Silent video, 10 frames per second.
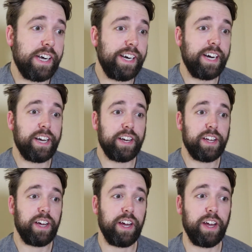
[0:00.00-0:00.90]

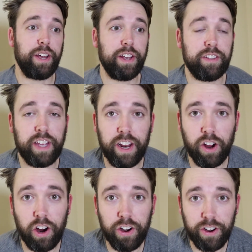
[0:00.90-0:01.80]
and it's getting
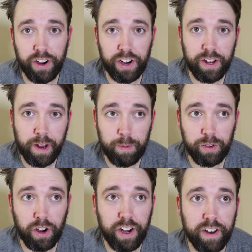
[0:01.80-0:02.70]
harder. I'm
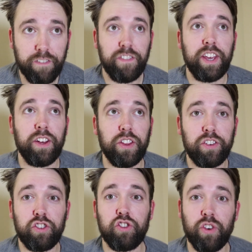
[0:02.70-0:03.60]
starting to feel
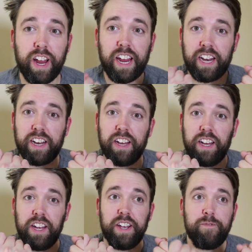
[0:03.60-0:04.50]
the strain
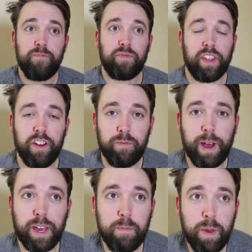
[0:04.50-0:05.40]
of
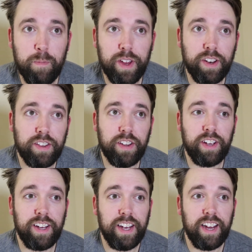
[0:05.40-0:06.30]
my commitment
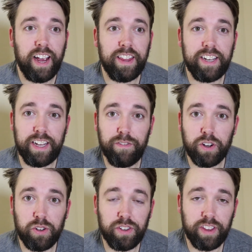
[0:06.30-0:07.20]
and the
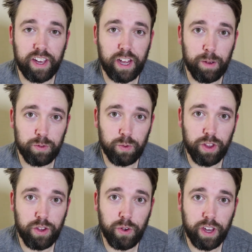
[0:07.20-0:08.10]
difficulty that comes
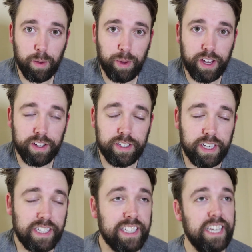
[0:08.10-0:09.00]
with doing it
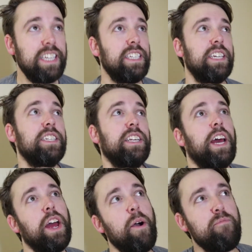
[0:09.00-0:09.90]
because it's easy to
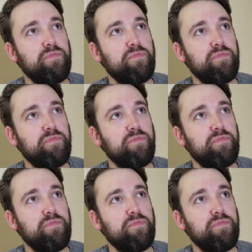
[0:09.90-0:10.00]
say,